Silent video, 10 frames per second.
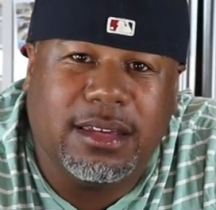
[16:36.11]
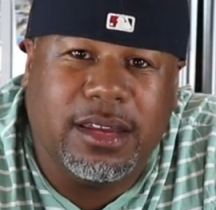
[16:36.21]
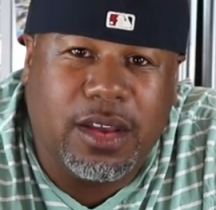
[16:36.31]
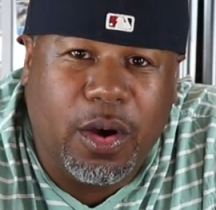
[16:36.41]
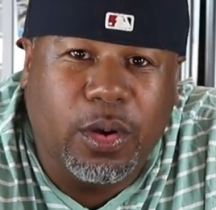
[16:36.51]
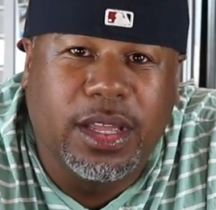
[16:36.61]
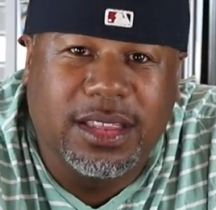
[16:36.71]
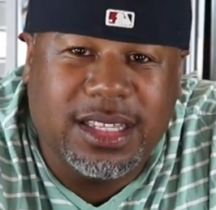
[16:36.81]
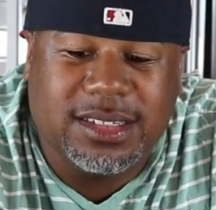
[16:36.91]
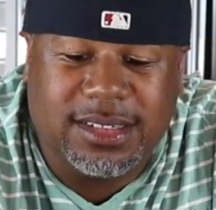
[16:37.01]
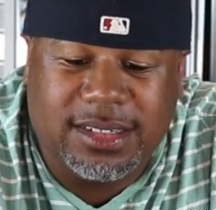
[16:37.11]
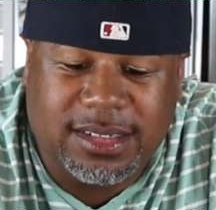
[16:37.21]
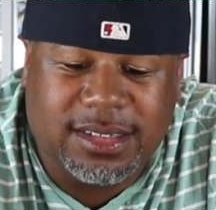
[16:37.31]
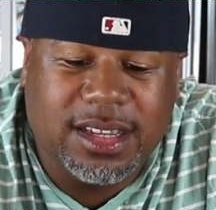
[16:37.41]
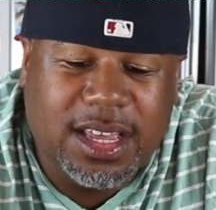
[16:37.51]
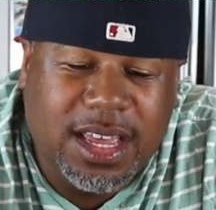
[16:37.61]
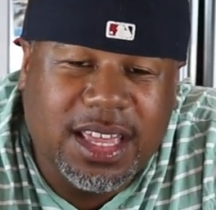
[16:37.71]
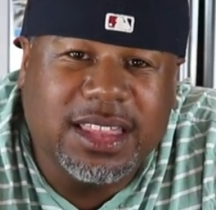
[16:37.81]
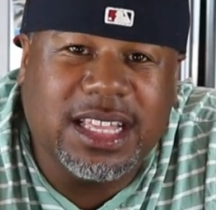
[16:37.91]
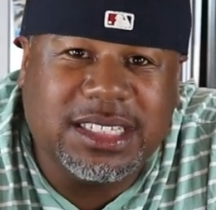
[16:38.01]
You know, this is,
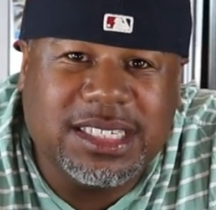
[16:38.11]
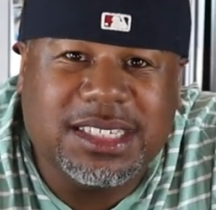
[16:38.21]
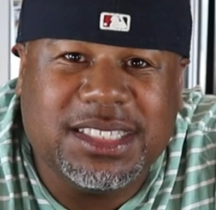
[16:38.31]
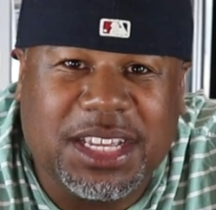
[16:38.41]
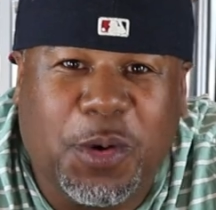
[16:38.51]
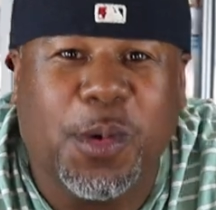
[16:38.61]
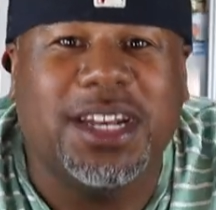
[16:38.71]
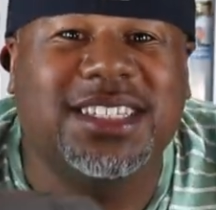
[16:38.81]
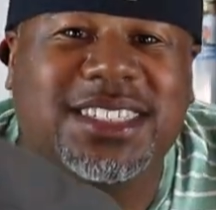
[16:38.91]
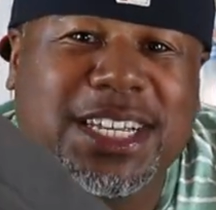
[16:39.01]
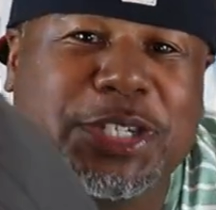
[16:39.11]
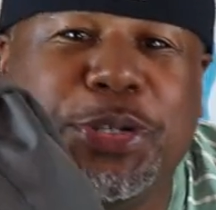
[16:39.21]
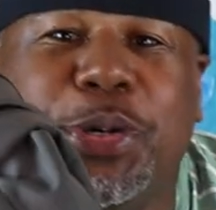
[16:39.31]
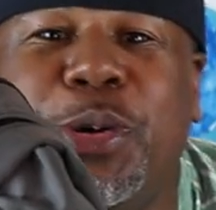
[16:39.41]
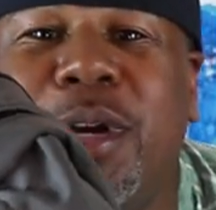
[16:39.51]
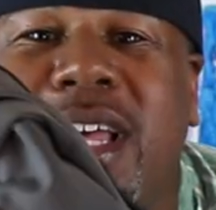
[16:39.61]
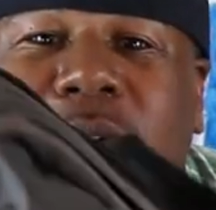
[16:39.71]
this is the quintessential.